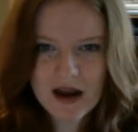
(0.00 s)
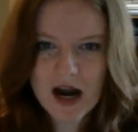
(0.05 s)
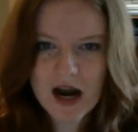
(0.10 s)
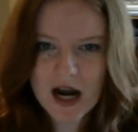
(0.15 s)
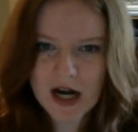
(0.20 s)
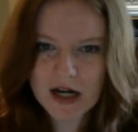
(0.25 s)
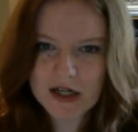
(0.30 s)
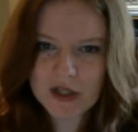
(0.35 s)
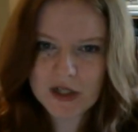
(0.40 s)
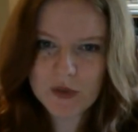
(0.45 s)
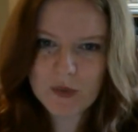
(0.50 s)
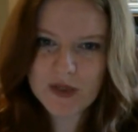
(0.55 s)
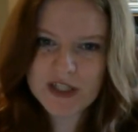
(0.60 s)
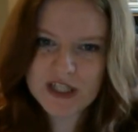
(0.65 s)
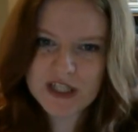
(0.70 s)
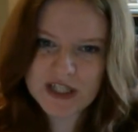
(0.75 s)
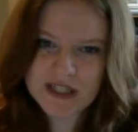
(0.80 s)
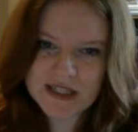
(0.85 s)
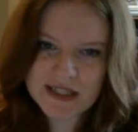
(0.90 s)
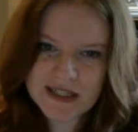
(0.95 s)
arc,
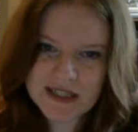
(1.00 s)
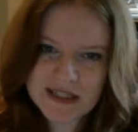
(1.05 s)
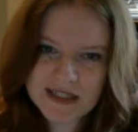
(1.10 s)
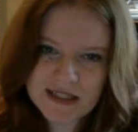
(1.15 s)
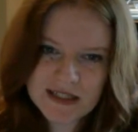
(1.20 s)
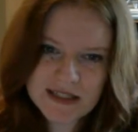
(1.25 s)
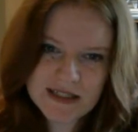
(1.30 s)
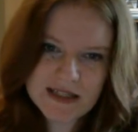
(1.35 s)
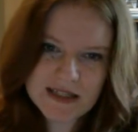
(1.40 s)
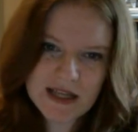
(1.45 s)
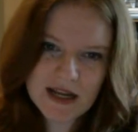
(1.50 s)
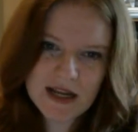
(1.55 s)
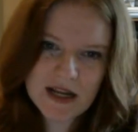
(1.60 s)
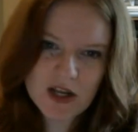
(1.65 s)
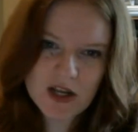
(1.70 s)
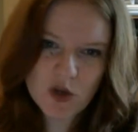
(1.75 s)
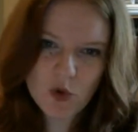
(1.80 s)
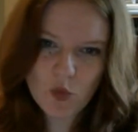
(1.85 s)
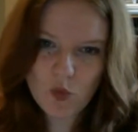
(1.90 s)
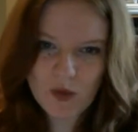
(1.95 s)
which is
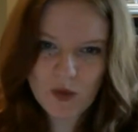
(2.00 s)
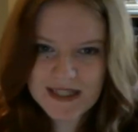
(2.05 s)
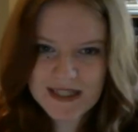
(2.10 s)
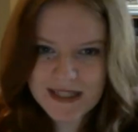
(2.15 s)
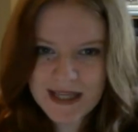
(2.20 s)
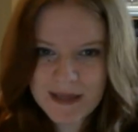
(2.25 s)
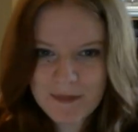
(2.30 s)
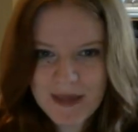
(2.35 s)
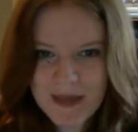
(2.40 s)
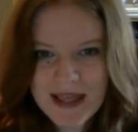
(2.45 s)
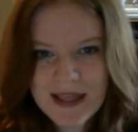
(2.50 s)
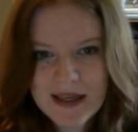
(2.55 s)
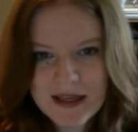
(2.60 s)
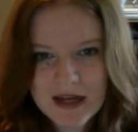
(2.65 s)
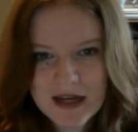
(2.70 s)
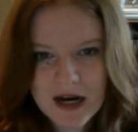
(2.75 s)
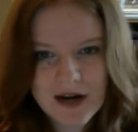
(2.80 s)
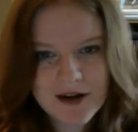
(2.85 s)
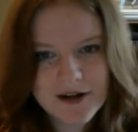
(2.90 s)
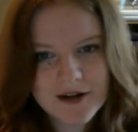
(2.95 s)
Whiskey
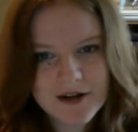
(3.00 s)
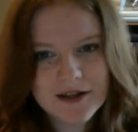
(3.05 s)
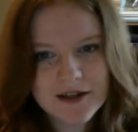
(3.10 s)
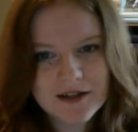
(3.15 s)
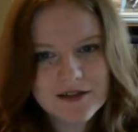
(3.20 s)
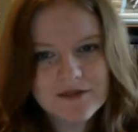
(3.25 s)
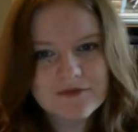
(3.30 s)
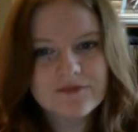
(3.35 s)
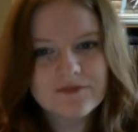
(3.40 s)
Peak arc.